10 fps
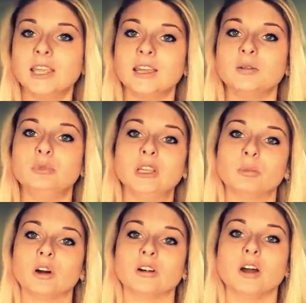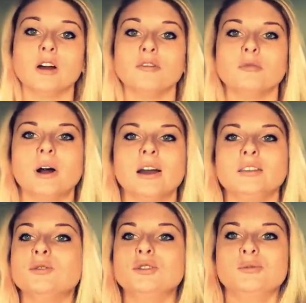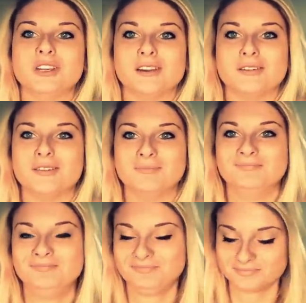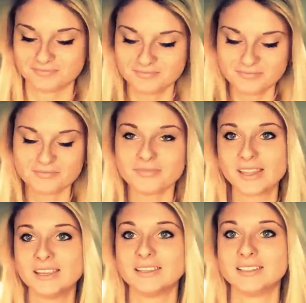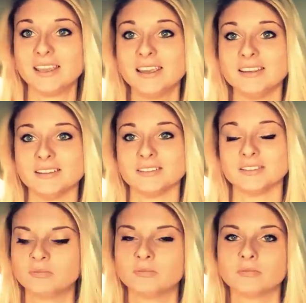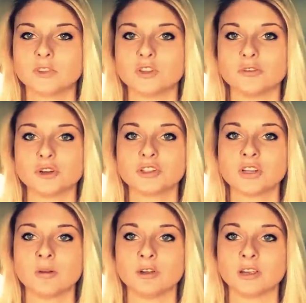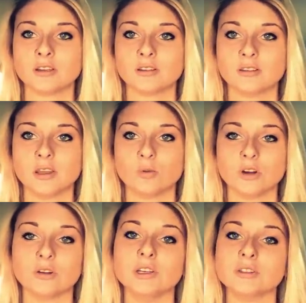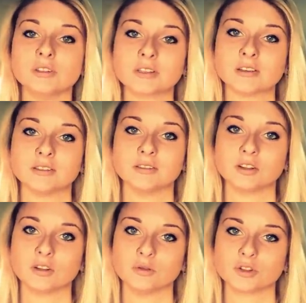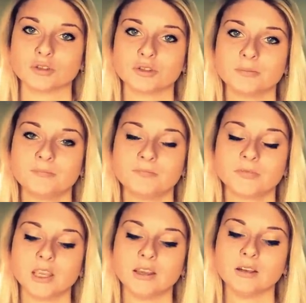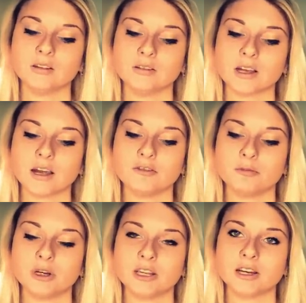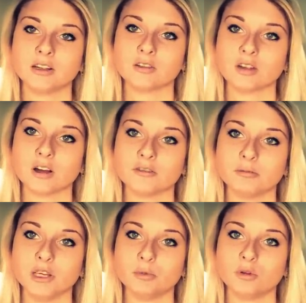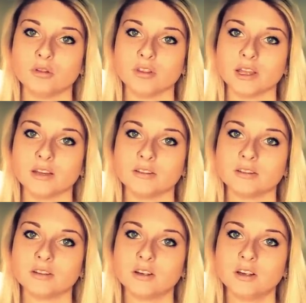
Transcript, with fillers: and be a part of my YouTube channel. Yay! So the first topic that we're going to discuss is enclosures. And I've been getting a lot of people that